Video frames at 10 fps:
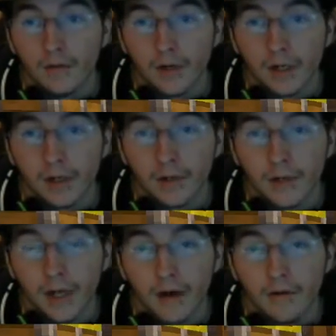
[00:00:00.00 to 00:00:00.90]
And over
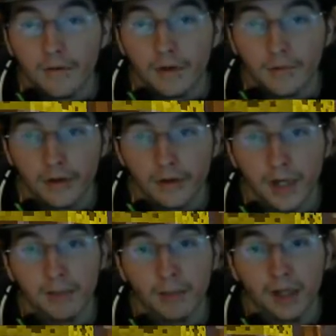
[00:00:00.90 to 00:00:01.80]
here you have
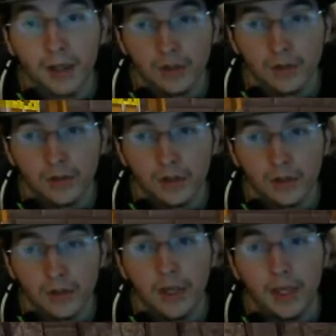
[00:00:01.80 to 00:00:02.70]
inverter plugged
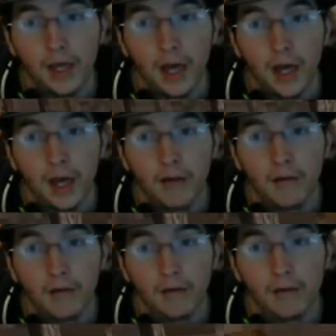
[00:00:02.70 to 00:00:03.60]
in
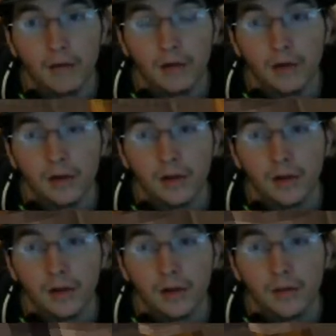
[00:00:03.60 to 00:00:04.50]
the
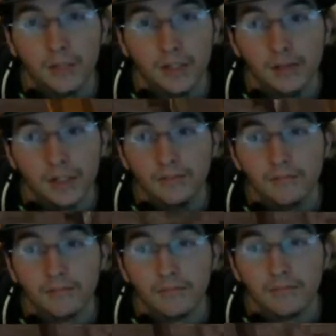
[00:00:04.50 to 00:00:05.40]

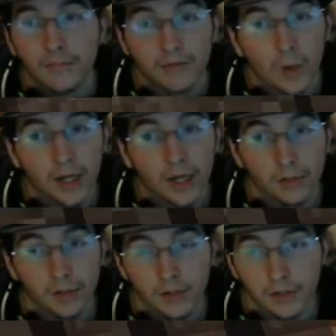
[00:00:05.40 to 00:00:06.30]
piston,
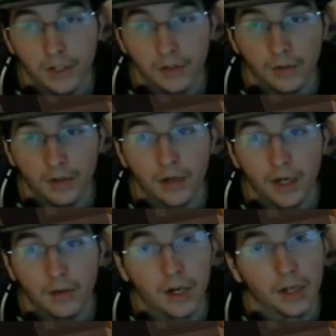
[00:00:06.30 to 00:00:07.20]
so you don't need to do it. You can do
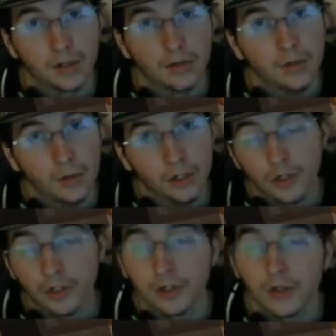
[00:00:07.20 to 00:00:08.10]
it with a redstone
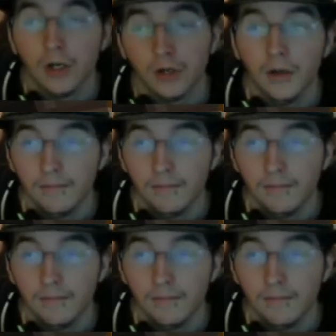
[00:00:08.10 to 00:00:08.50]
torch.